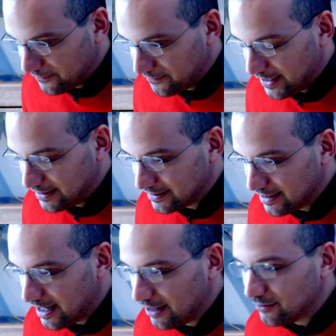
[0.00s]
face
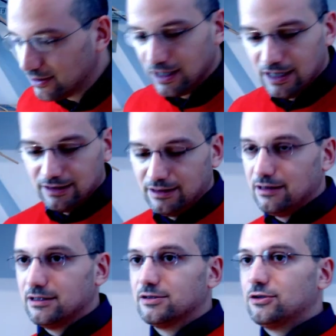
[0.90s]
down, till
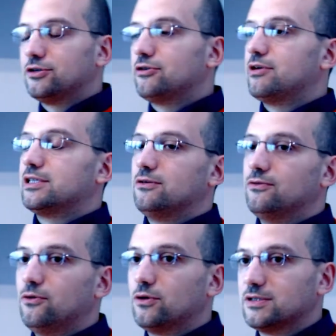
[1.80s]
the search and rescue
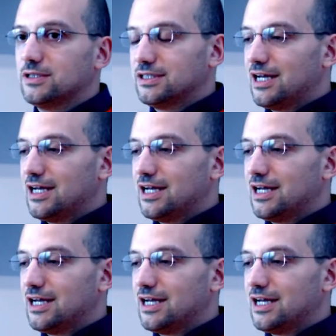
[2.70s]
forces